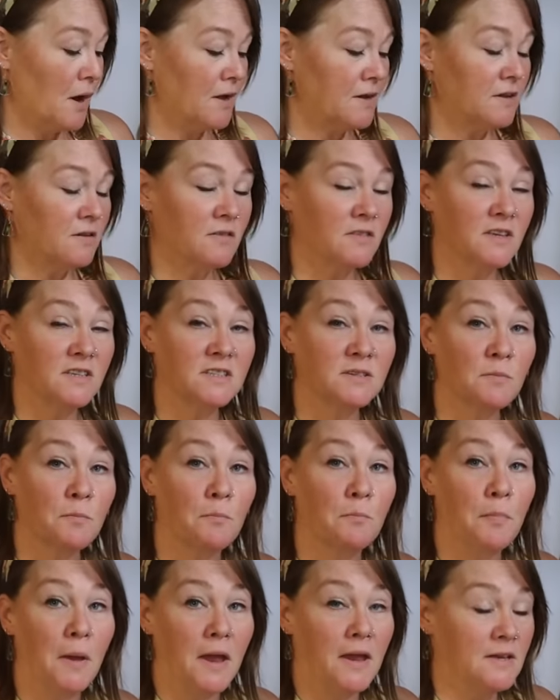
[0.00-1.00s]
but this
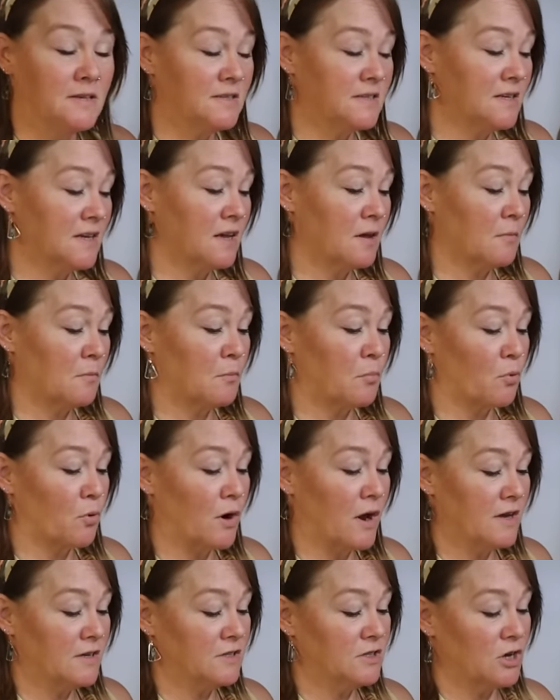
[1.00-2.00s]
basic
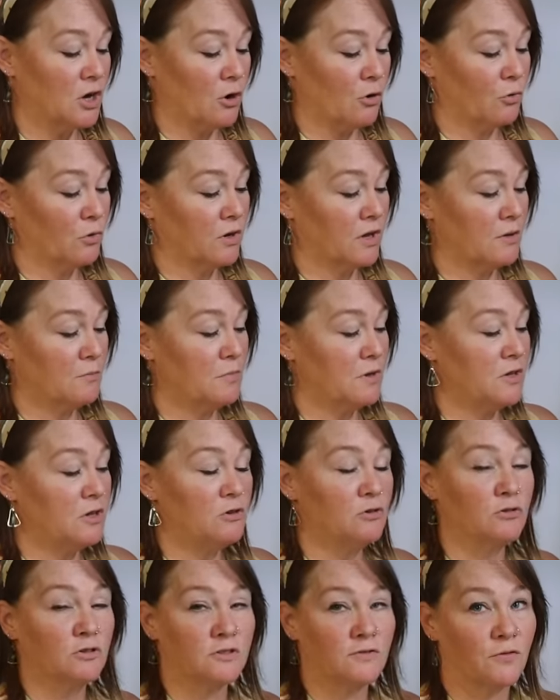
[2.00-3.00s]
bread dough can be
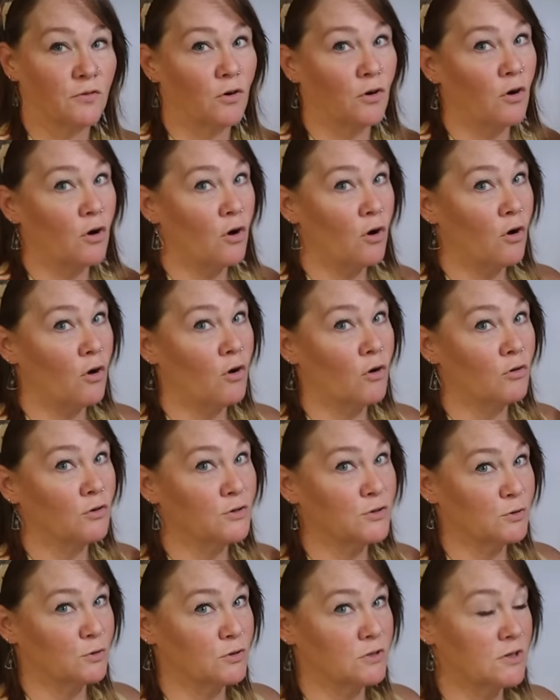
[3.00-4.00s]
used for
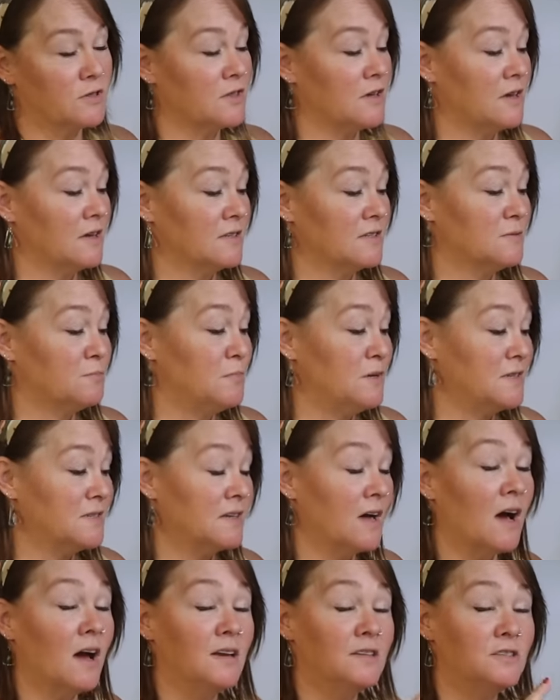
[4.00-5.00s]
all sorts of things
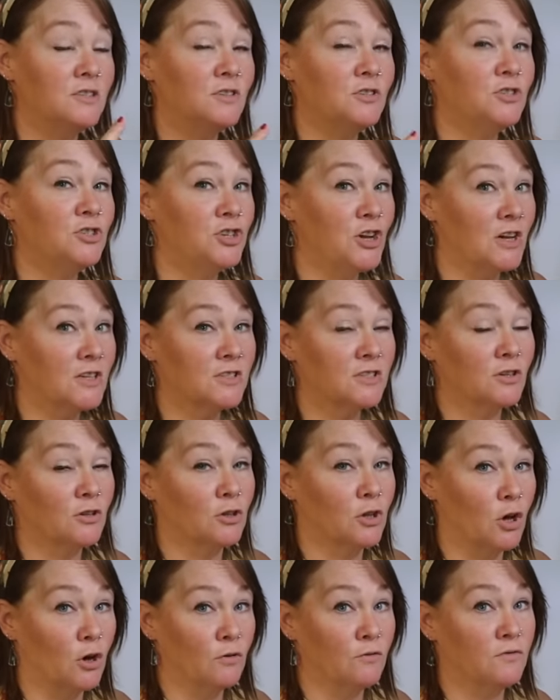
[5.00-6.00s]
besides just
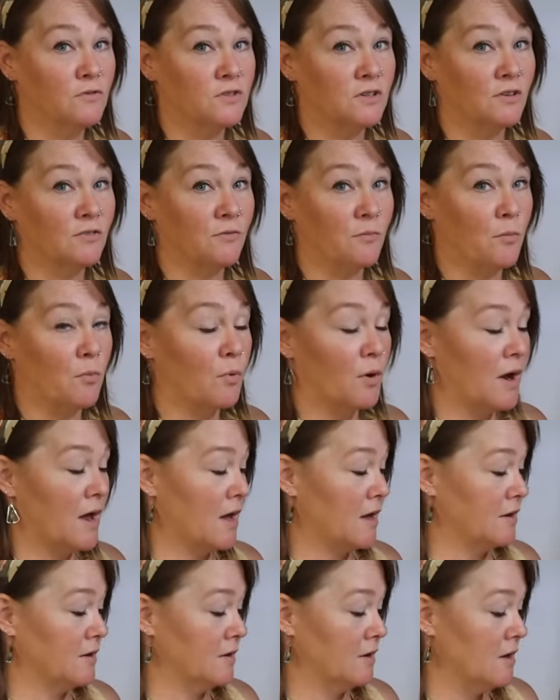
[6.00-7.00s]
loaves of
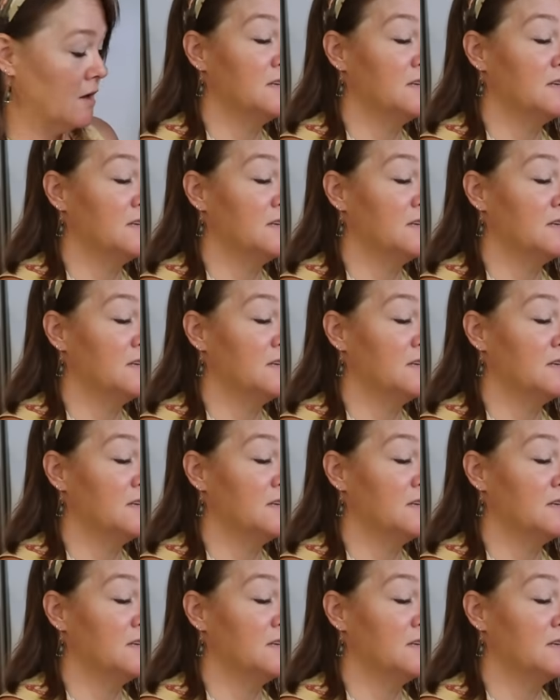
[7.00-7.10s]
bread.